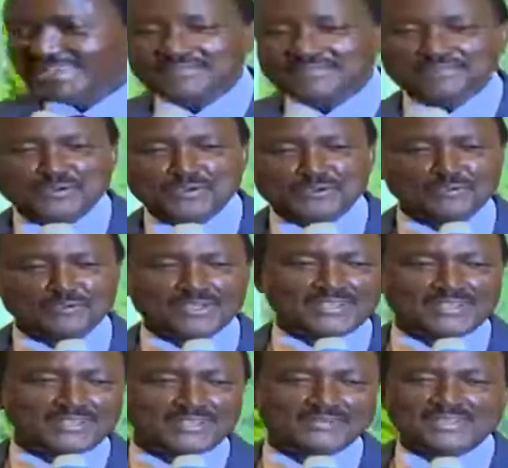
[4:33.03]
I found
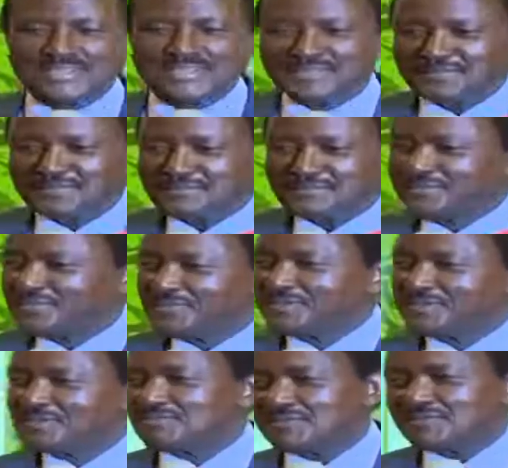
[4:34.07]
mother looking
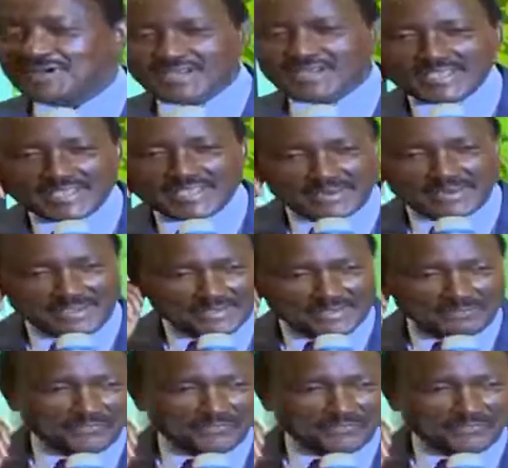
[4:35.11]
for her earring.